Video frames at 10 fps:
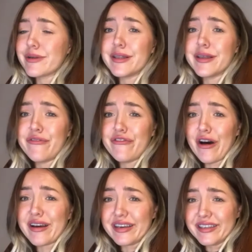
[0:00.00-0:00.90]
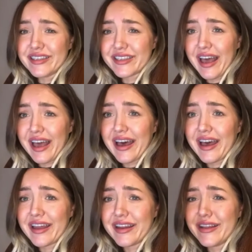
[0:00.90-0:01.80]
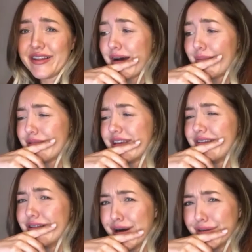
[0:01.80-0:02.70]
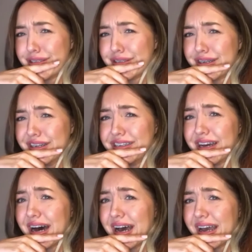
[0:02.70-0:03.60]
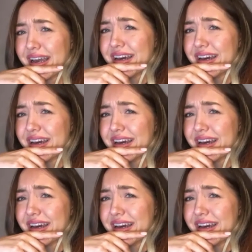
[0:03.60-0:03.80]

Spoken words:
really fucking sad. He knows he's going to die,